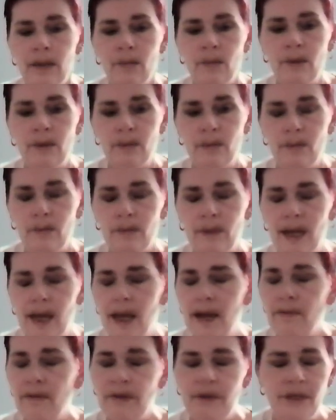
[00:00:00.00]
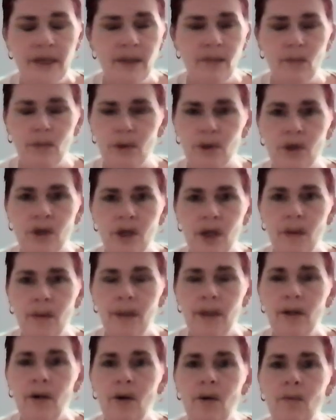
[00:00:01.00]
with everything, what's
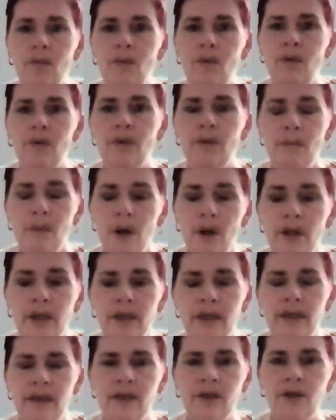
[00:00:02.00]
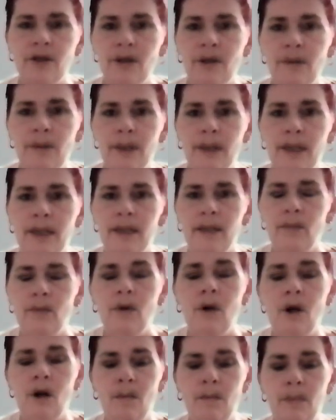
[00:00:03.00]
going on, what the mind is doing,
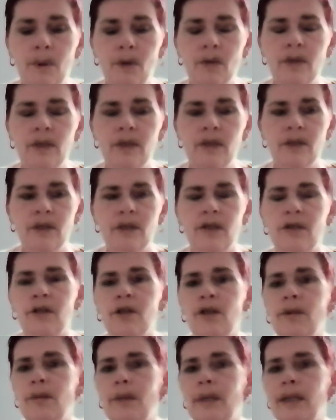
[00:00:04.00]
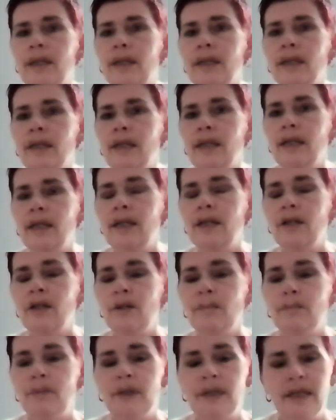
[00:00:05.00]
what our bodies is doing.
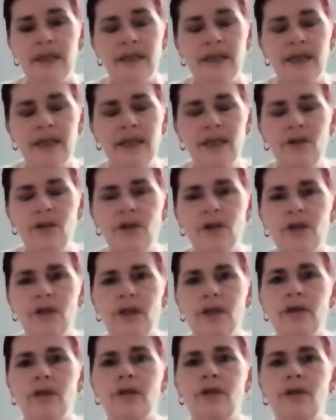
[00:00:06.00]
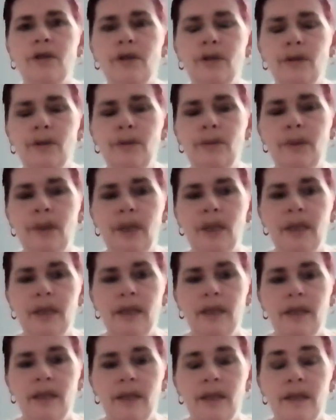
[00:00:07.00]
But it teaches us to
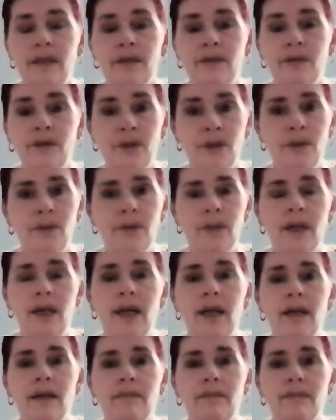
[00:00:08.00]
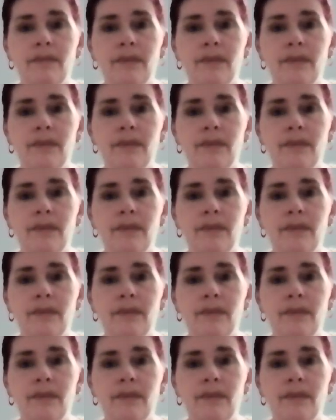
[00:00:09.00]
do that.